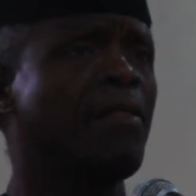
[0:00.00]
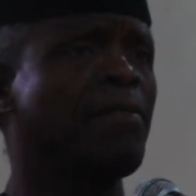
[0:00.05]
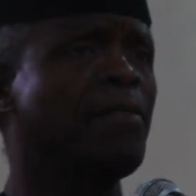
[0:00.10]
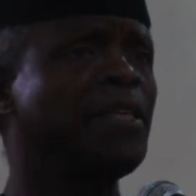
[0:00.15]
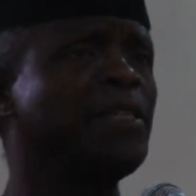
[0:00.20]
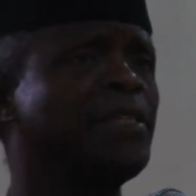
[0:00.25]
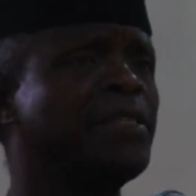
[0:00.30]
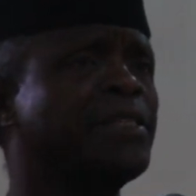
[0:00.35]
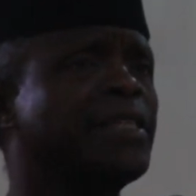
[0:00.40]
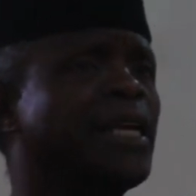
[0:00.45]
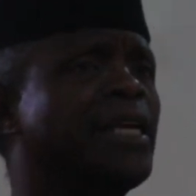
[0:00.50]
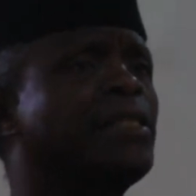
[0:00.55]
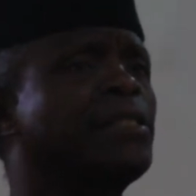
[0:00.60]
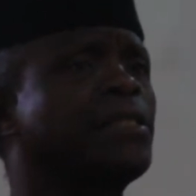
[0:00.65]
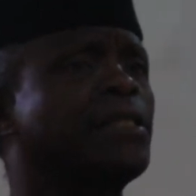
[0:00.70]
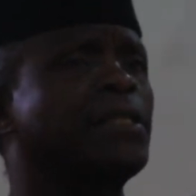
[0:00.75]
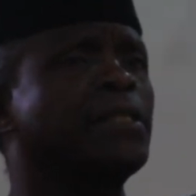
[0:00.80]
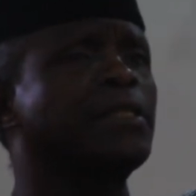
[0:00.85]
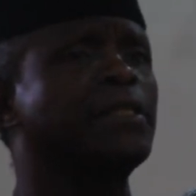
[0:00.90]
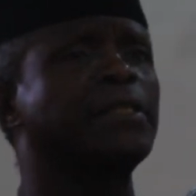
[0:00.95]
These
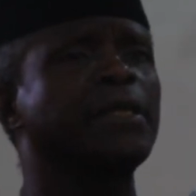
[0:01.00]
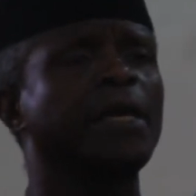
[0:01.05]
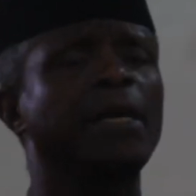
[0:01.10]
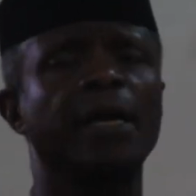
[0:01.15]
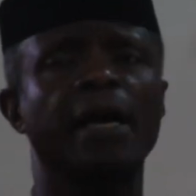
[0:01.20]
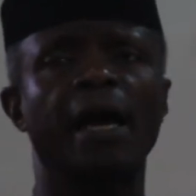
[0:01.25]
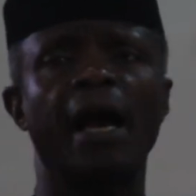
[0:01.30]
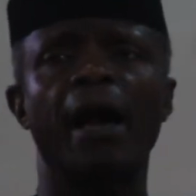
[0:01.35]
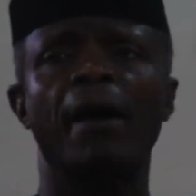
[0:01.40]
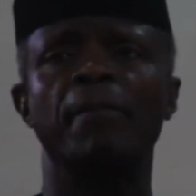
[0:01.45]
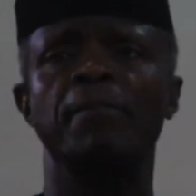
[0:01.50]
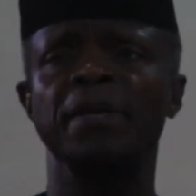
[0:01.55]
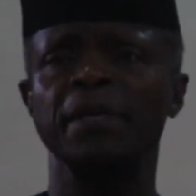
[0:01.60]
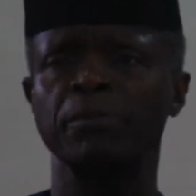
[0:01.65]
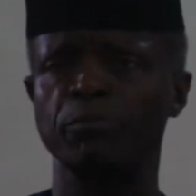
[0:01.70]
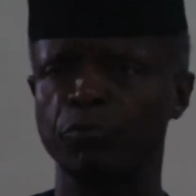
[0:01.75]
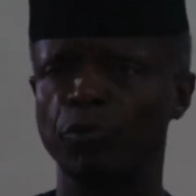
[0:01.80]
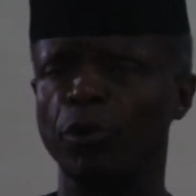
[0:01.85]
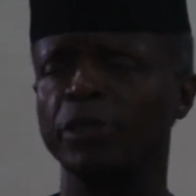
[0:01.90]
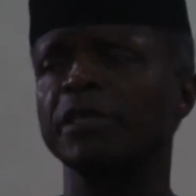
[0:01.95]
changes are
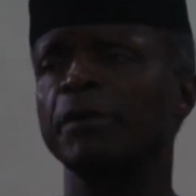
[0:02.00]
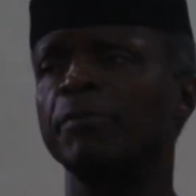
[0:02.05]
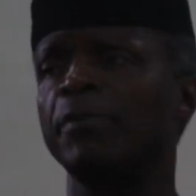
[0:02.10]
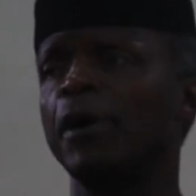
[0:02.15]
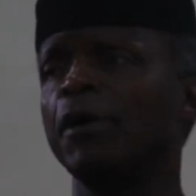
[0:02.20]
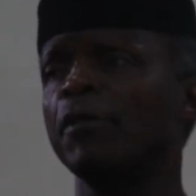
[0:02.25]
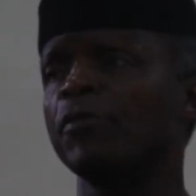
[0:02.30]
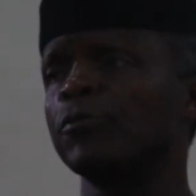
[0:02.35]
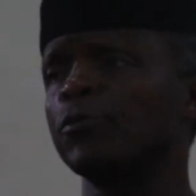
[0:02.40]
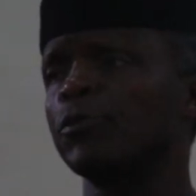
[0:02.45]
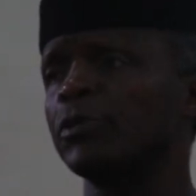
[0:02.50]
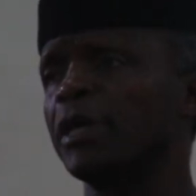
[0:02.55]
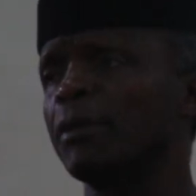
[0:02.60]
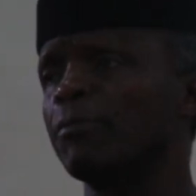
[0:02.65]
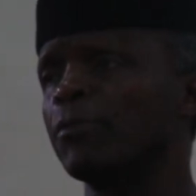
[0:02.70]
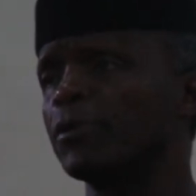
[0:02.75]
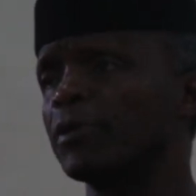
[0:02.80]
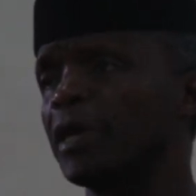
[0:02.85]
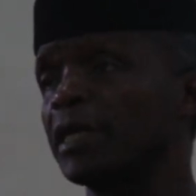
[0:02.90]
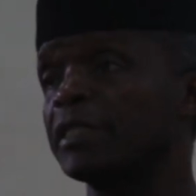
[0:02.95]
being brought about through
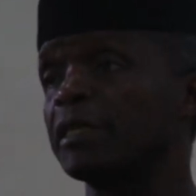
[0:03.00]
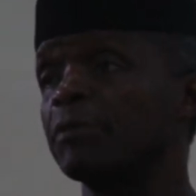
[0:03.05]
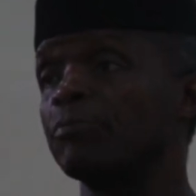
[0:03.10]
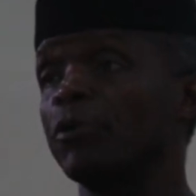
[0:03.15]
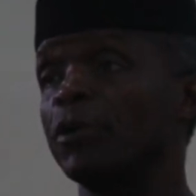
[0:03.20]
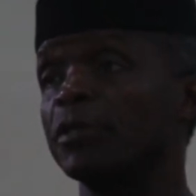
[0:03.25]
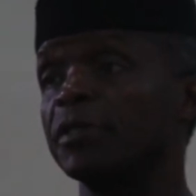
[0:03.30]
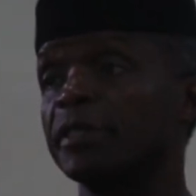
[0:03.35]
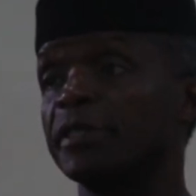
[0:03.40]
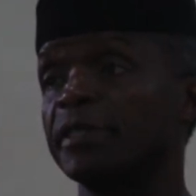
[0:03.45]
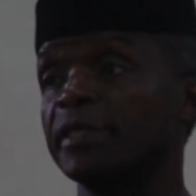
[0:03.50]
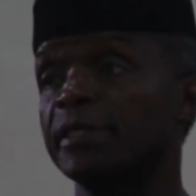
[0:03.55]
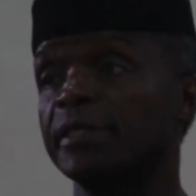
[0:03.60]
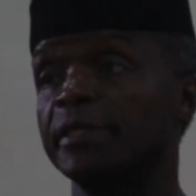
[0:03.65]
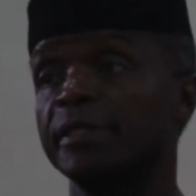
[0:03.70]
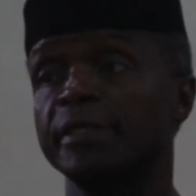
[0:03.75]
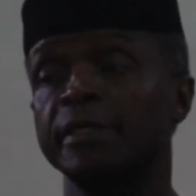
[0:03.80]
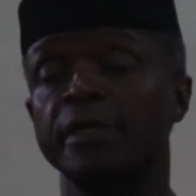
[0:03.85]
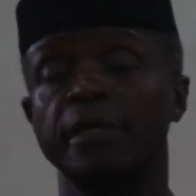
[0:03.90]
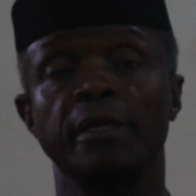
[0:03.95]
democratic
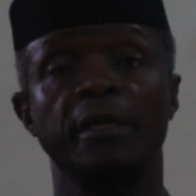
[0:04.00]
processes.